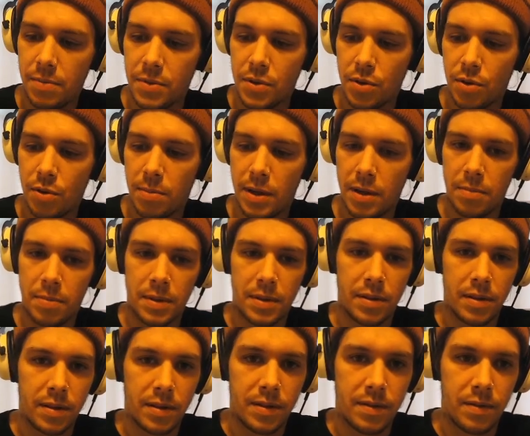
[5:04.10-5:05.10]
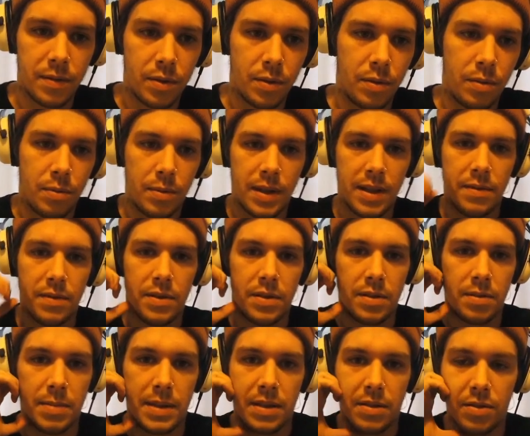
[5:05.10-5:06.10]
Absorb open for
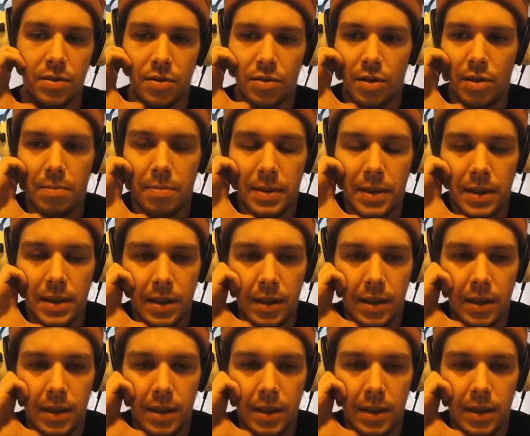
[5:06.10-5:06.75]
whatever's about to drop.